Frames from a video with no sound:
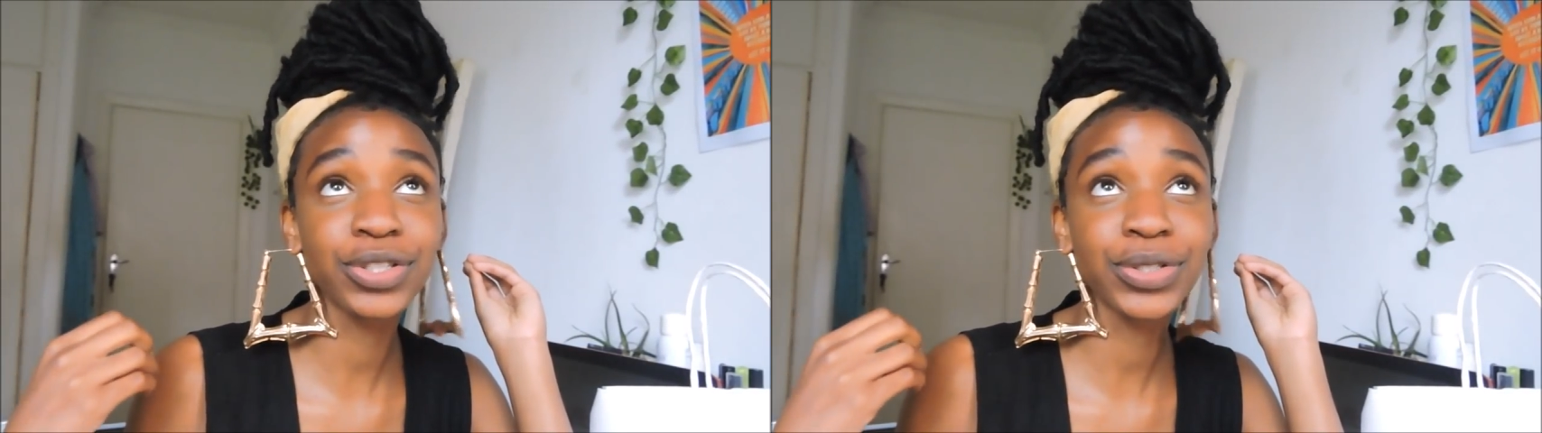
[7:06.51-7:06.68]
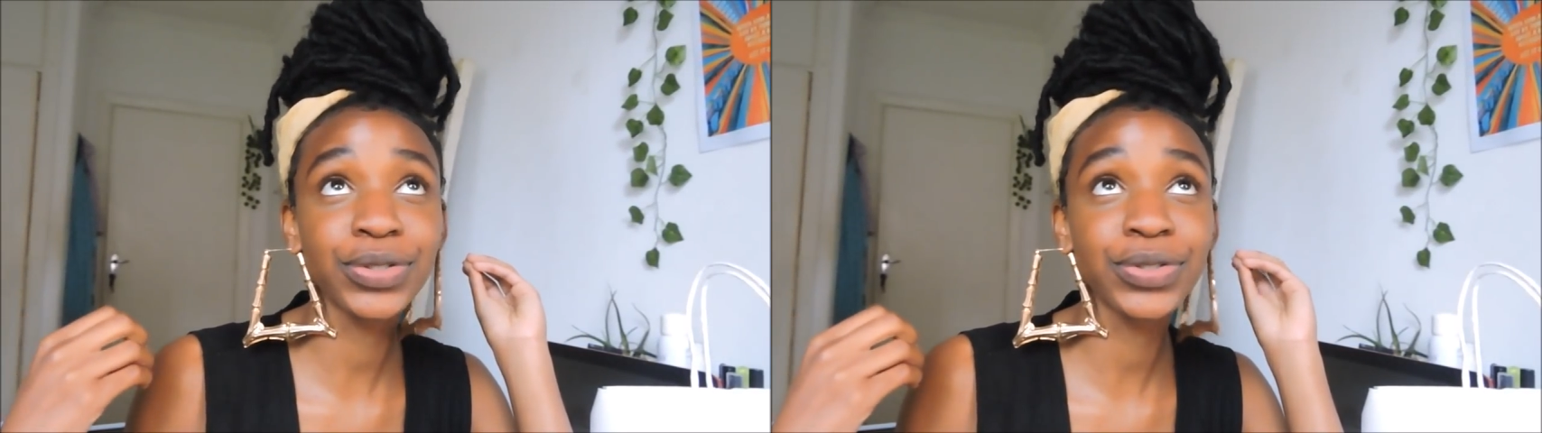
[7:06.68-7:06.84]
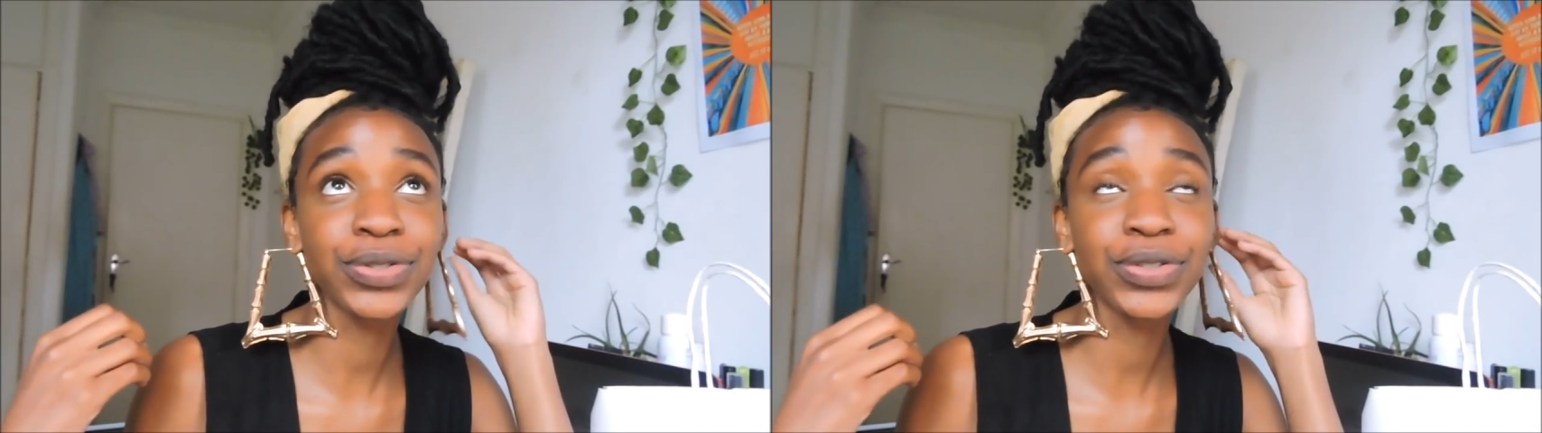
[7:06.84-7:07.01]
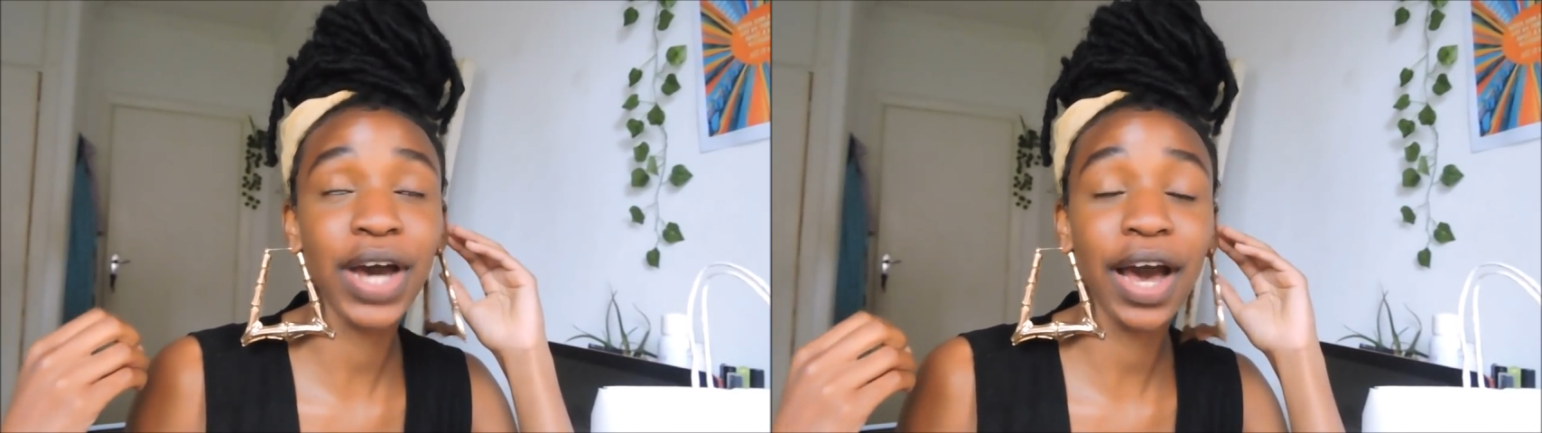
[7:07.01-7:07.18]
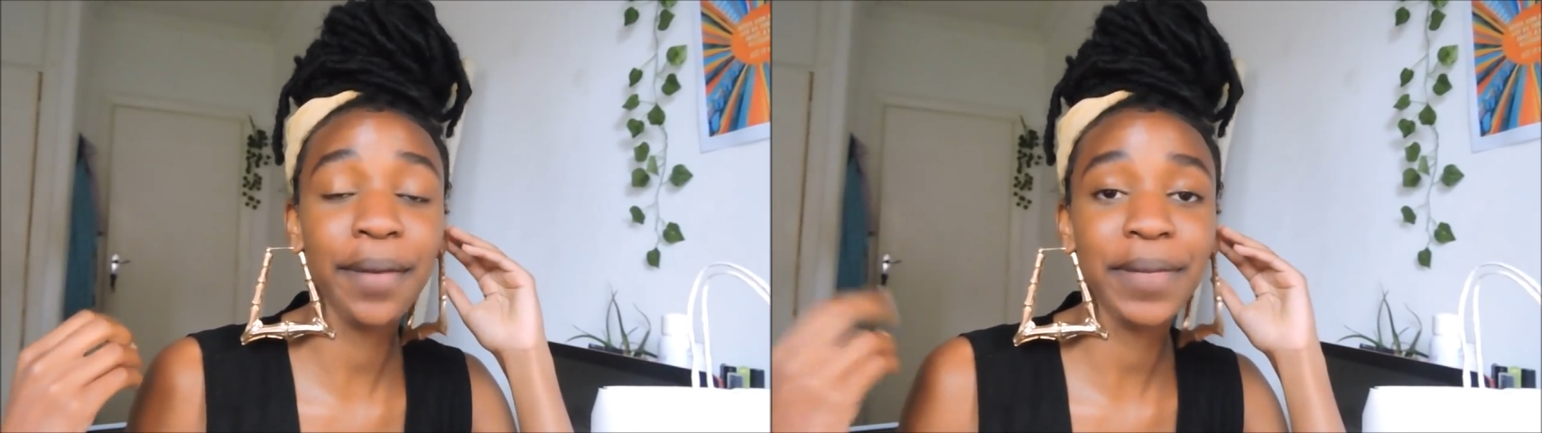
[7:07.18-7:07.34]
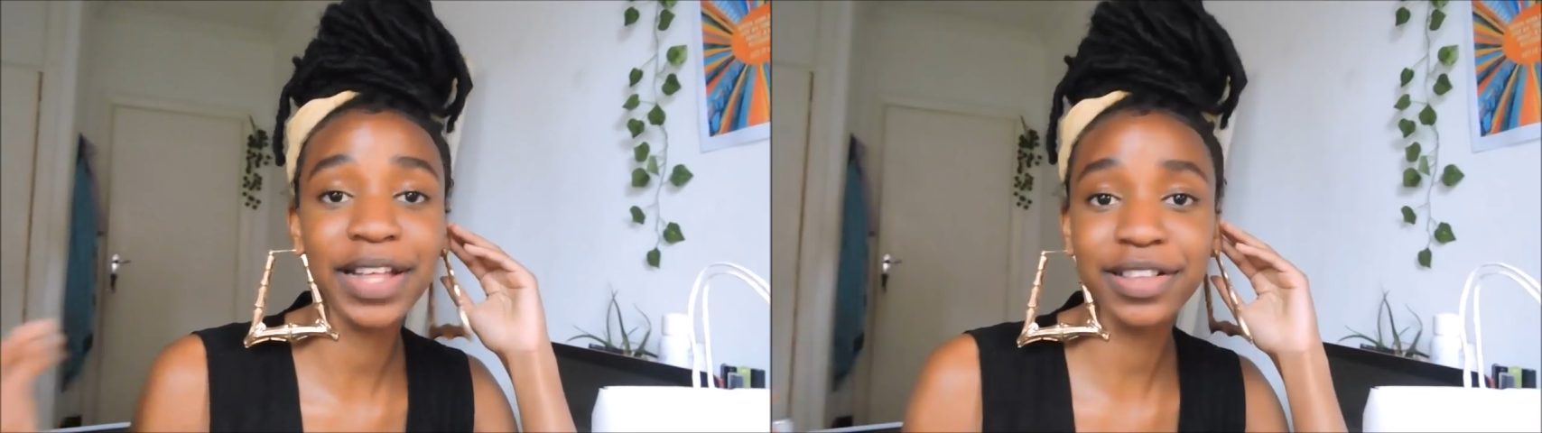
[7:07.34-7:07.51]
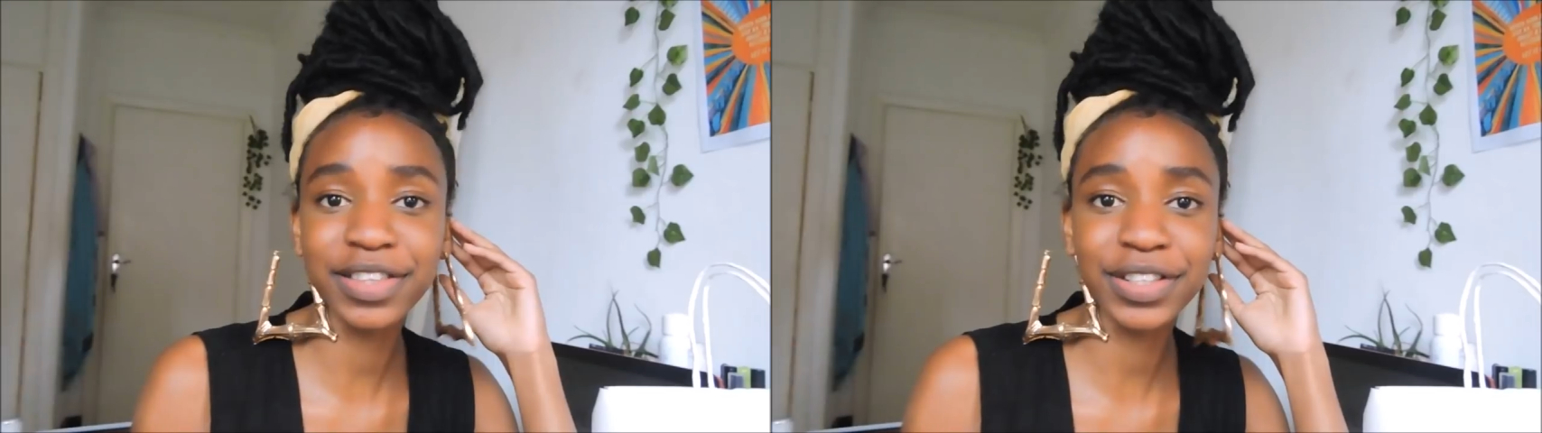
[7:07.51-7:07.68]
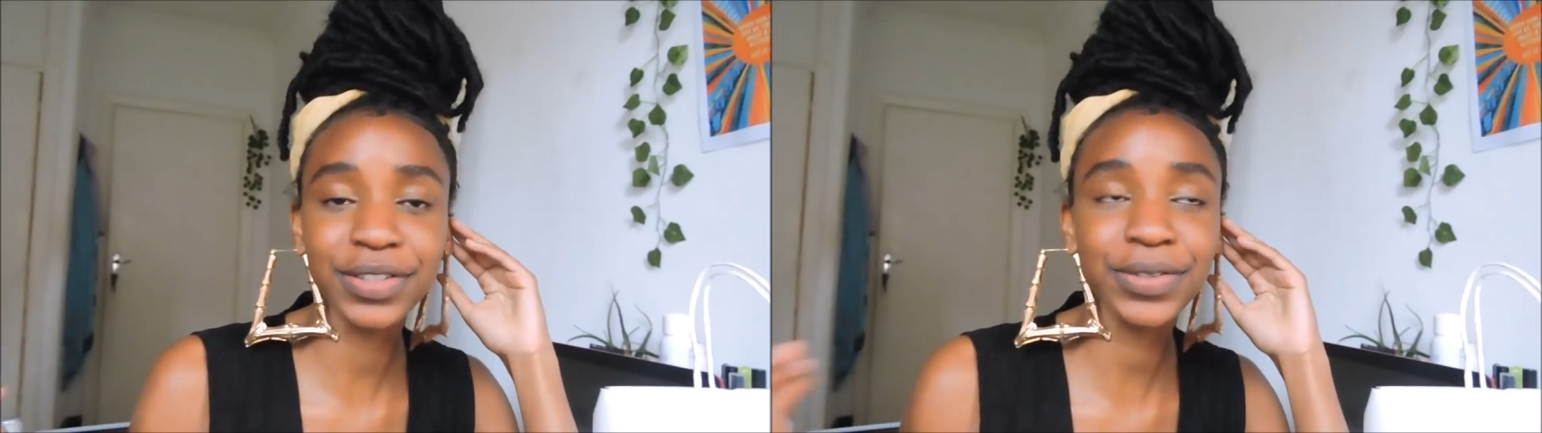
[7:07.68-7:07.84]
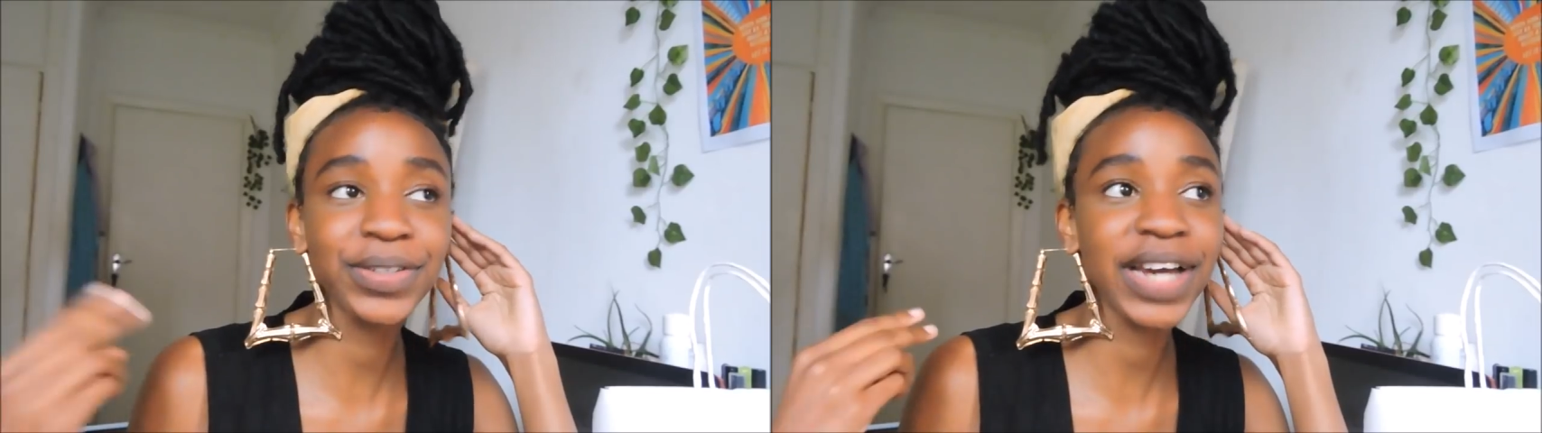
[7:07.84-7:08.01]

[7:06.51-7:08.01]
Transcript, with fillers: to Healthy U,